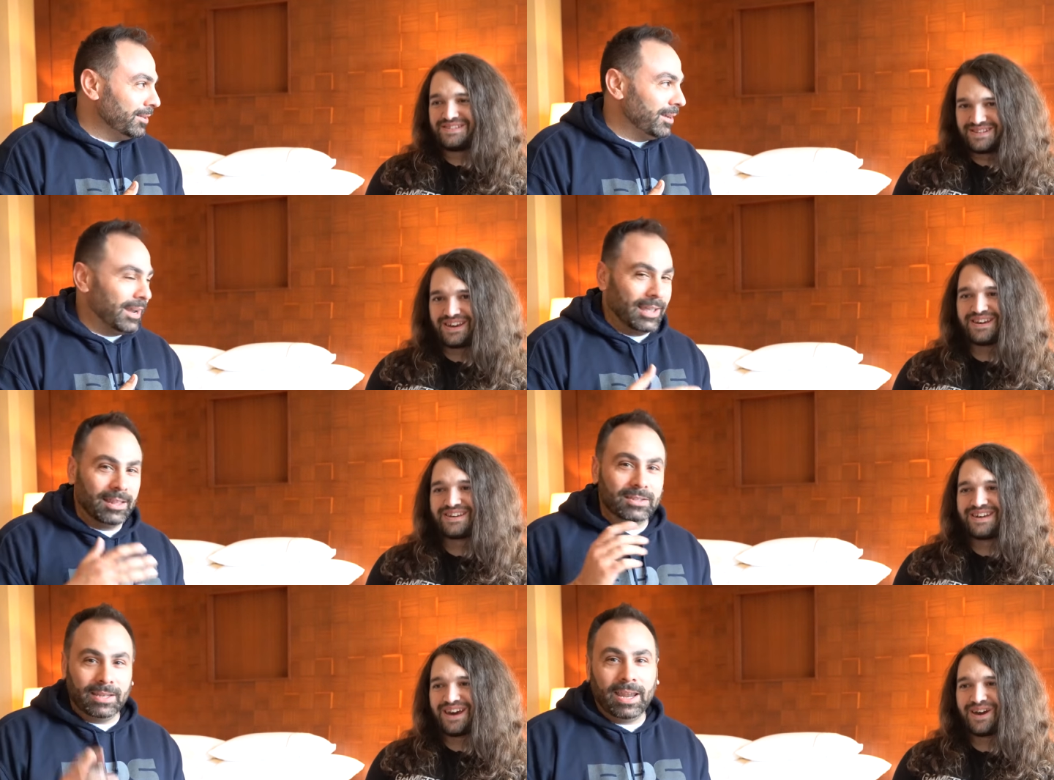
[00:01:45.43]
Speaker 1: Yeah. And
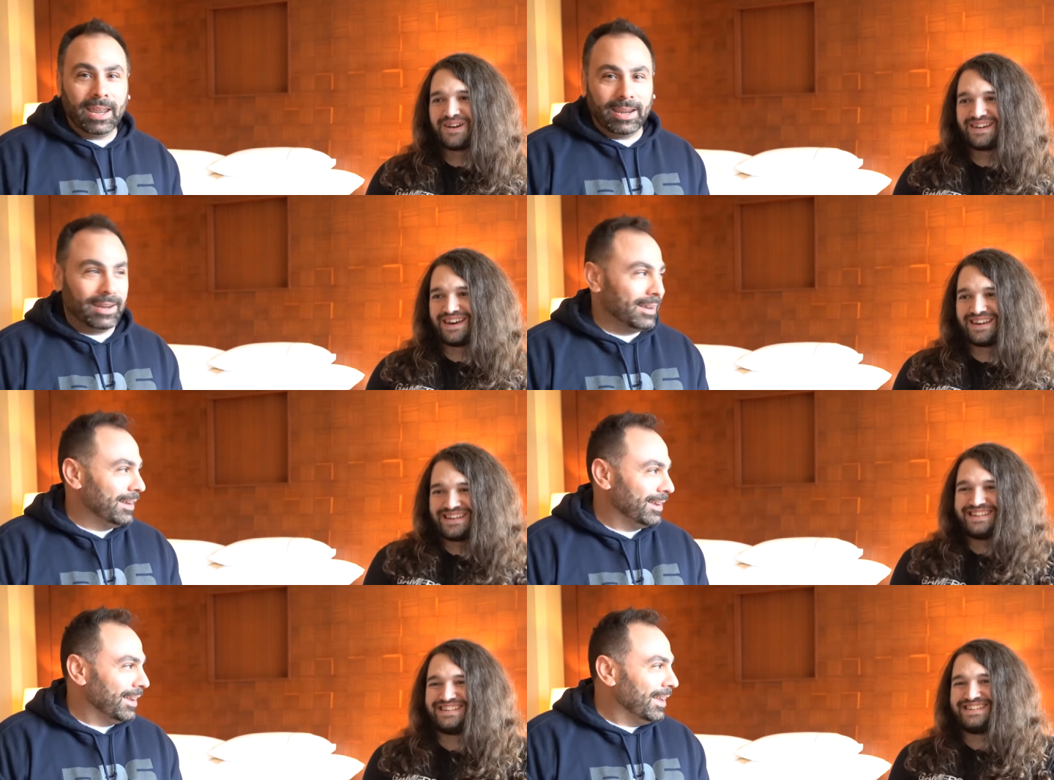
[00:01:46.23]
then today,
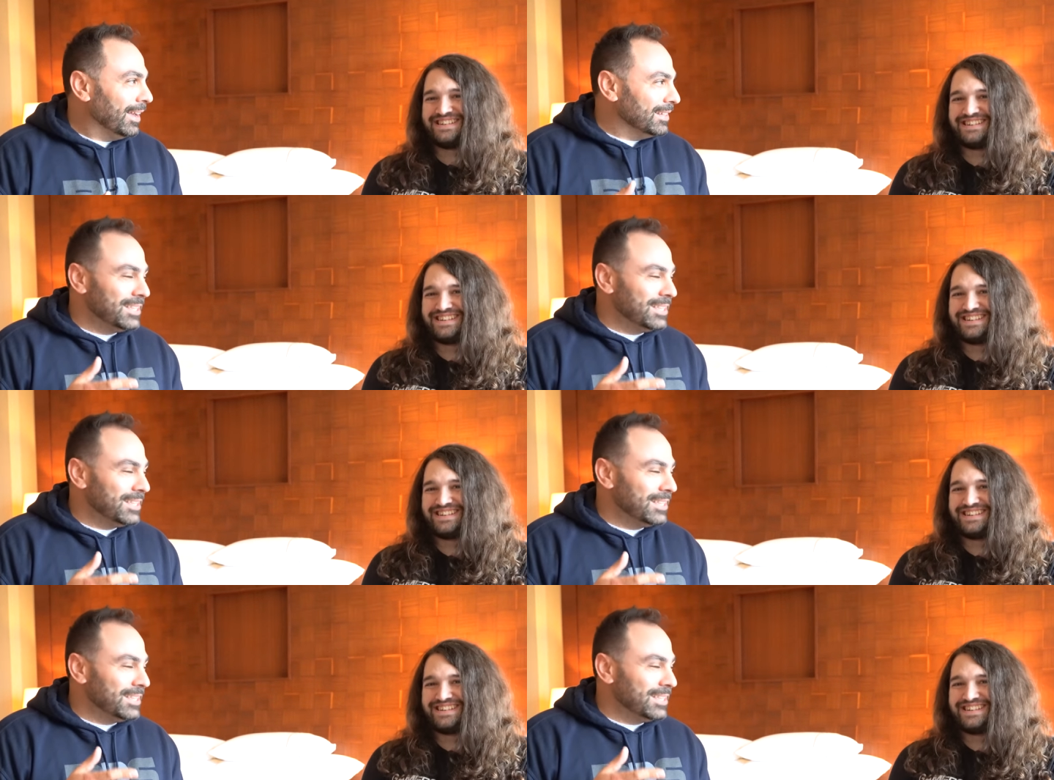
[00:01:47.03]
I...